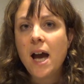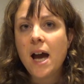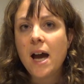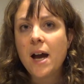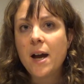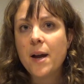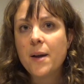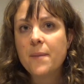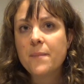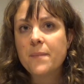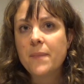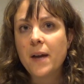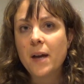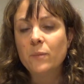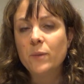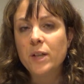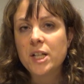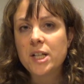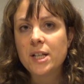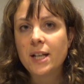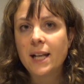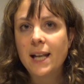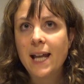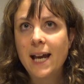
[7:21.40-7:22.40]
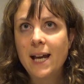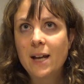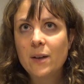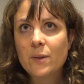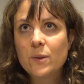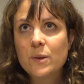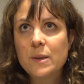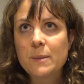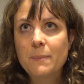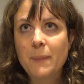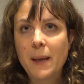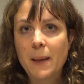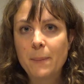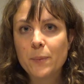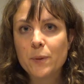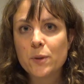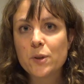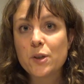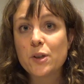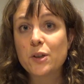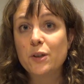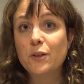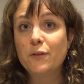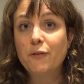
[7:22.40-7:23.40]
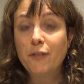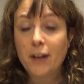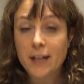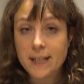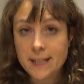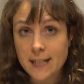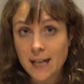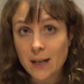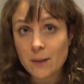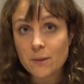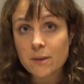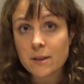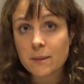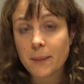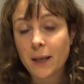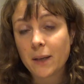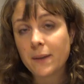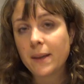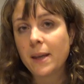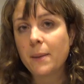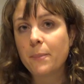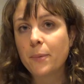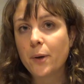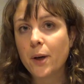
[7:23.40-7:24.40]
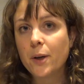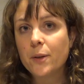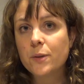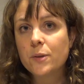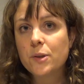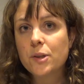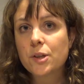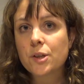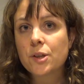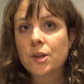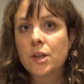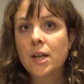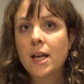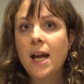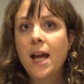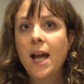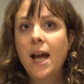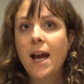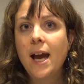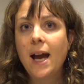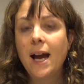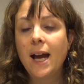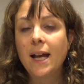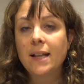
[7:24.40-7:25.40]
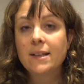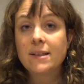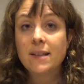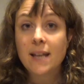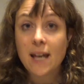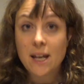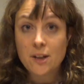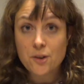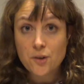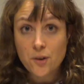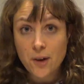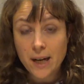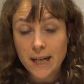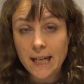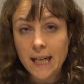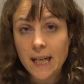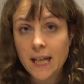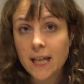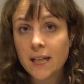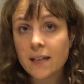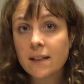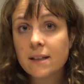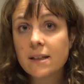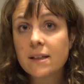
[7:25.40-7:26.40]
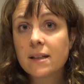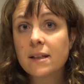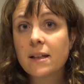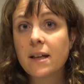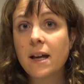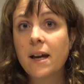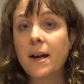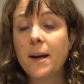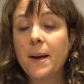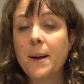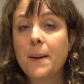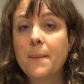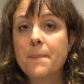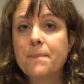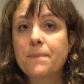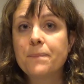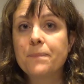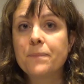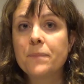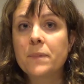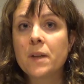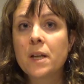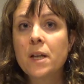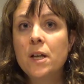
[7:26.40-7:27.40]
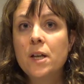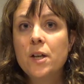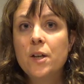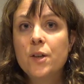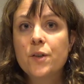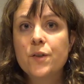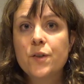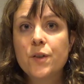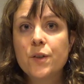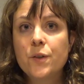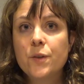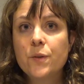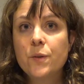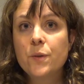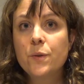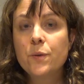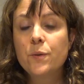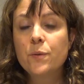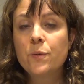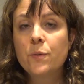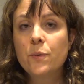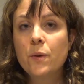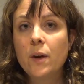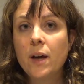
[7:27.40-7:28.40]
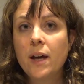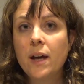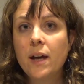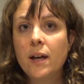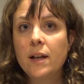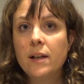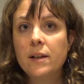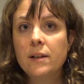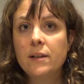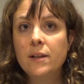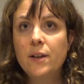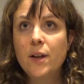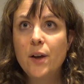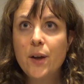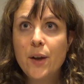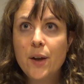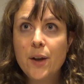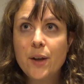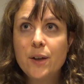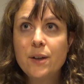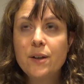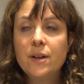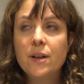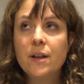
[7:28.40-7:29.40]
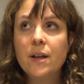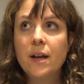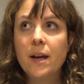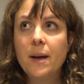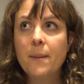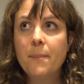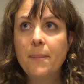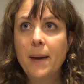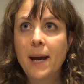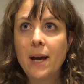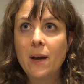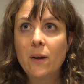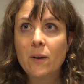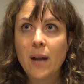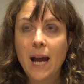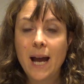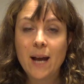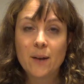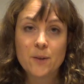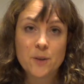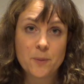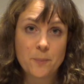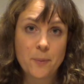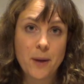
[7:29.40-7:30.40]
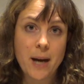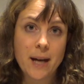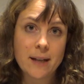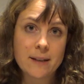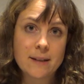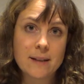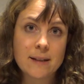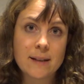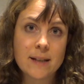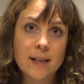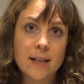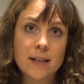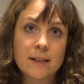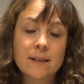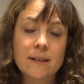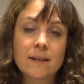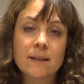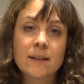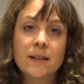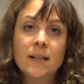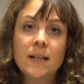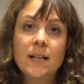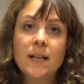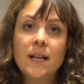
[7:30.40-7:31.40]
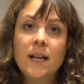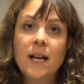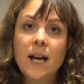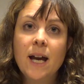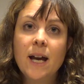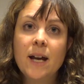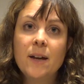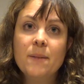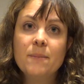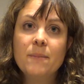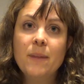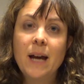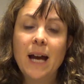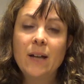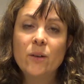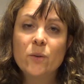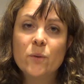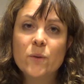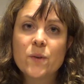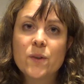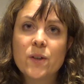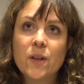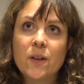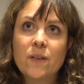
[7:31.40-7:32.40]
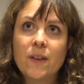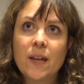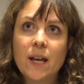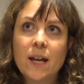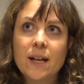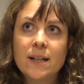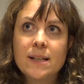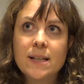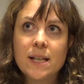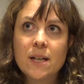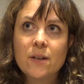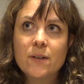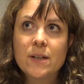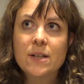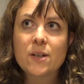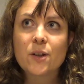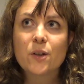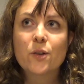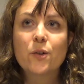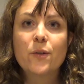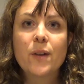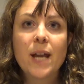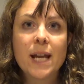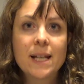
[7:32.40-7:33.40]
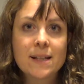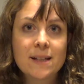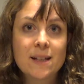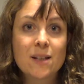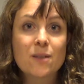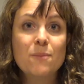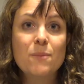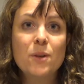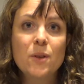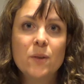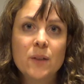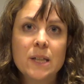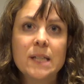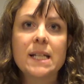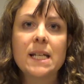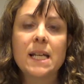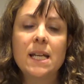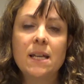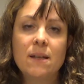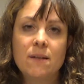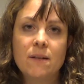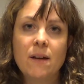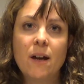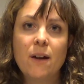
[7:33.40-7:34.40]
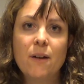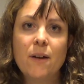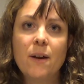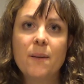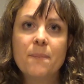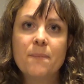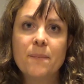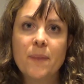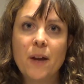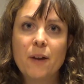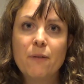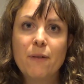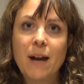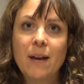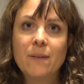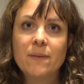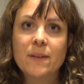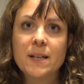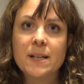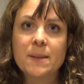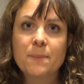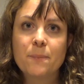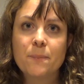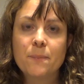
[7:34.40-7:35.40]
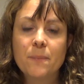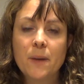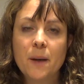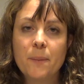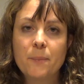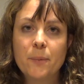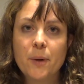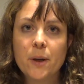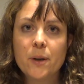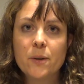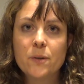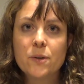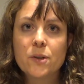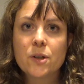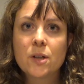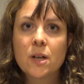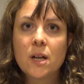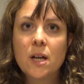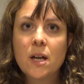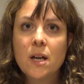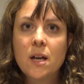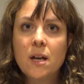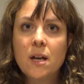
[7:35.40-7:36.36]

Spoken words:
and which allows people to find out about the approach and to get training, to learn about how to practice it. And also the idea is to create a community around this approach